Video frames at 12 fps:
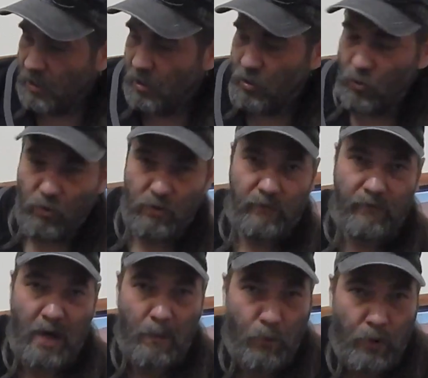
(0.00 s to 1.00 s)
huge
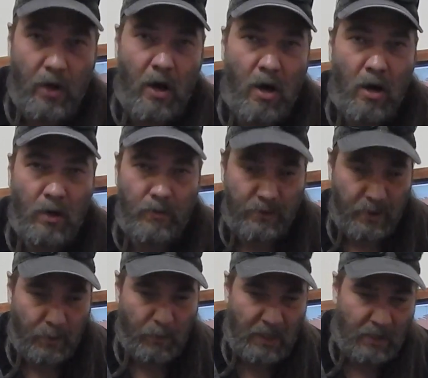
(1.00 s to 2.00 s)
fat boy hog with
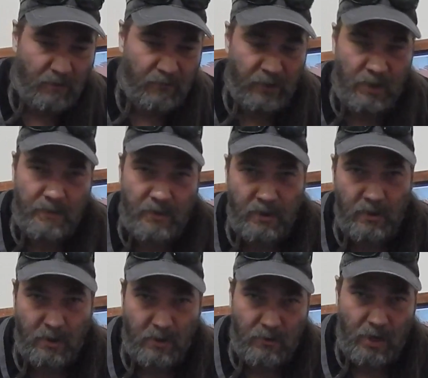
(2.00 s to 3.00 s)
like painted flames on it,
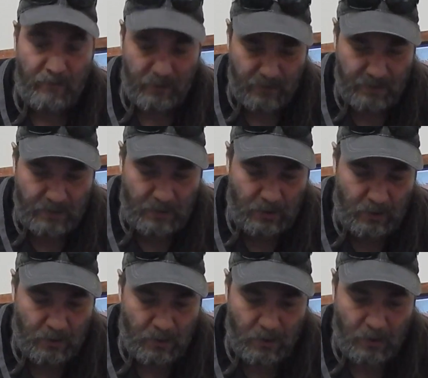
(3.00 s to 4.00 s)
and I drive it in the scene.
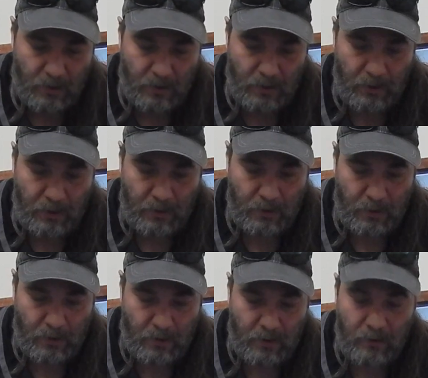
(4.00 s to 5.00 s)
And
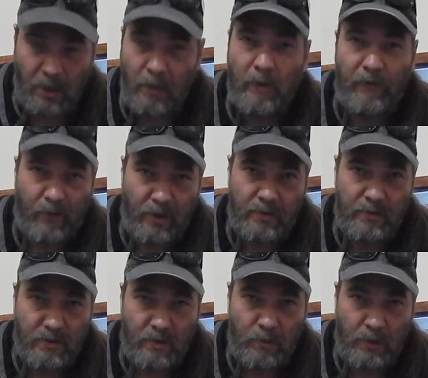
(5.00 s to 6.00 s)
a lot of my friends
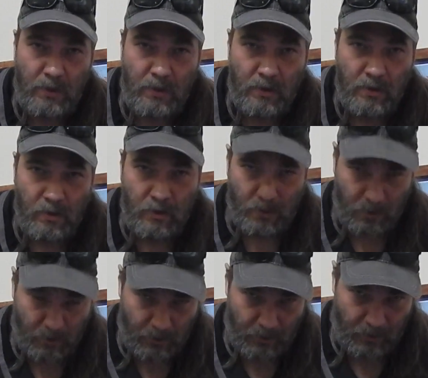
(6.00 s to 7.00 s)
used to be
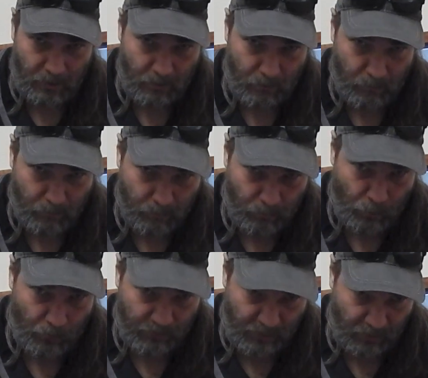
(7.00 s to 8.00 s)
in
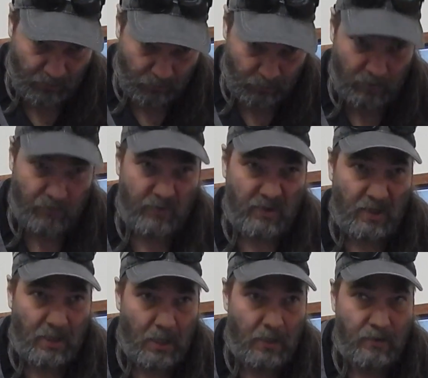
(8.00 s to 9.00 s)
motorcycle, I don't want to say
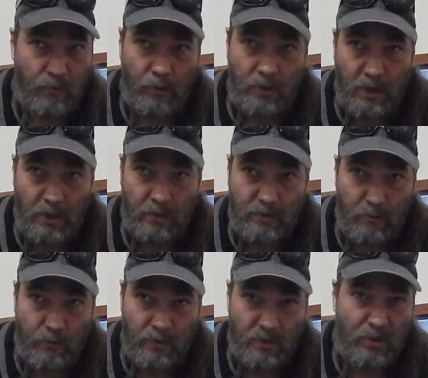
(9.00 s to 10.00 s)
gangs, they weren't gangs, they
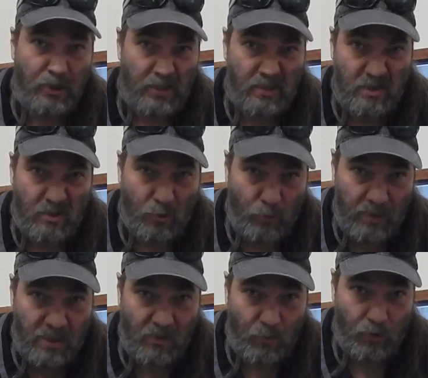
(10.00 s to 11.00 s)
were just cliques,
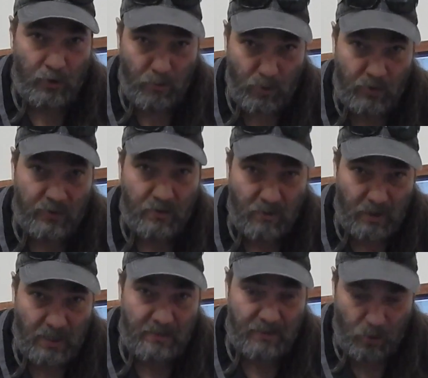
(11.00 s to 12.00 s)
weekend warrior motorcycle
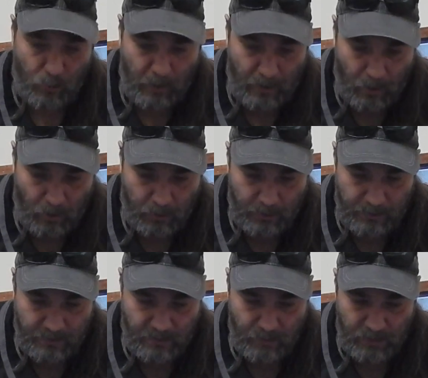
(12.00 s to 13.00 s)
guys that all buy
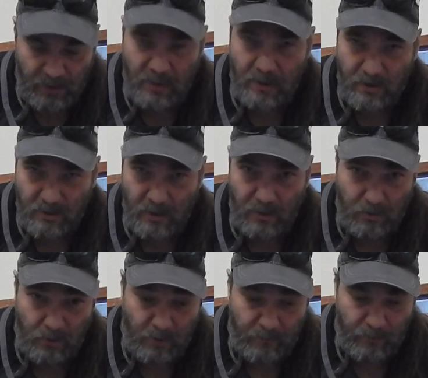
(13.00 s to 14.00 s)
Harleys, but they
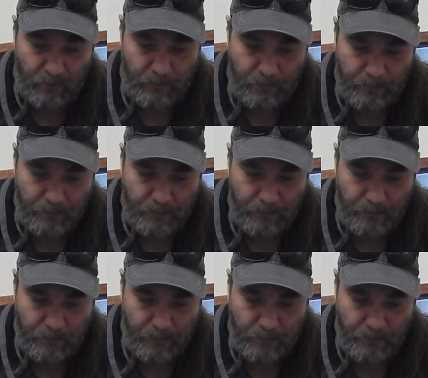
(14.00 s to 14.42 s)
loved them.